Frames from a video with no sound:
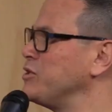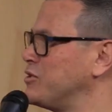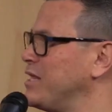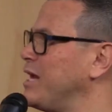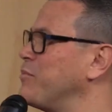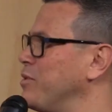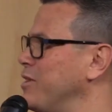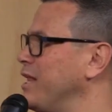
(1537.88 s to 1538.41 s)
to
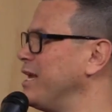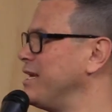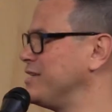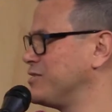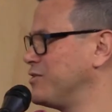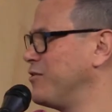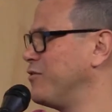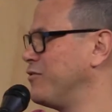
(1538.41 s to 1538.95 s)
that
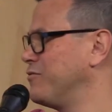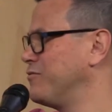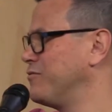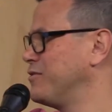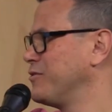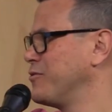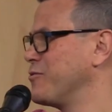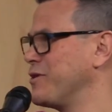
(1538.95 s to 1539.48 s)
place of
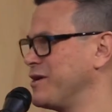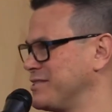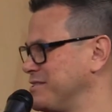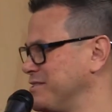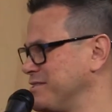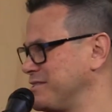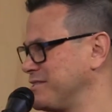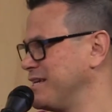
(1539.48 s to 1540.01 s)

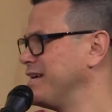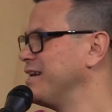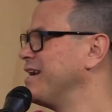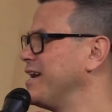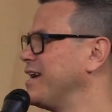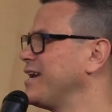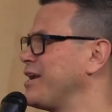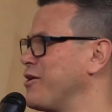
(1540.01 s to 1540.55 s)
crisis
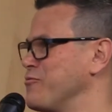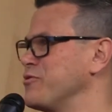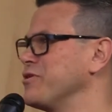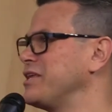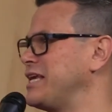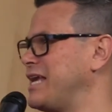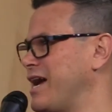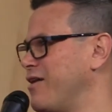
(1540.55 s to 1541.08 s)
can
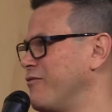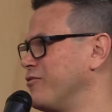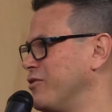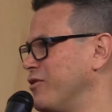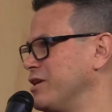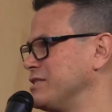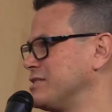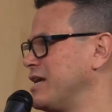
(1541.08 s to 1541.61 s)
really
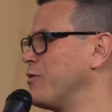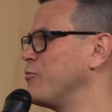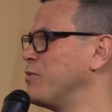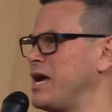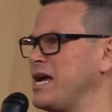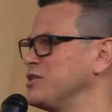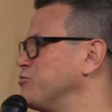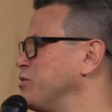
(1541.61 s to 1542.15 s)
galvanize that
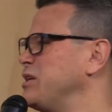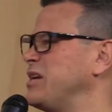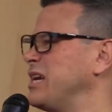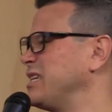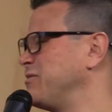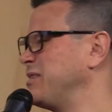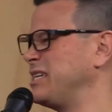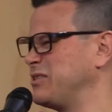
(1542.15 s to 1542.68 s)
as we
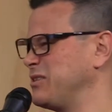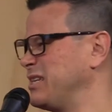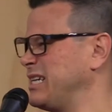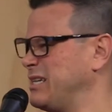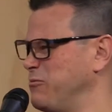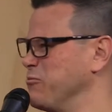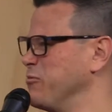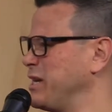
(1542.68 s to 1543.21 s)
sort of
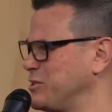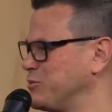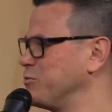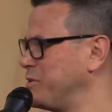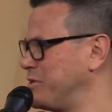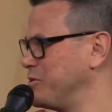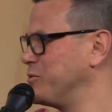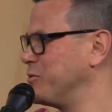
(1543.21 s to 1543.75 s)
wrestle
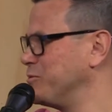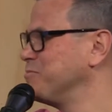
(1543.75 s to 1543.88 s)
with it all.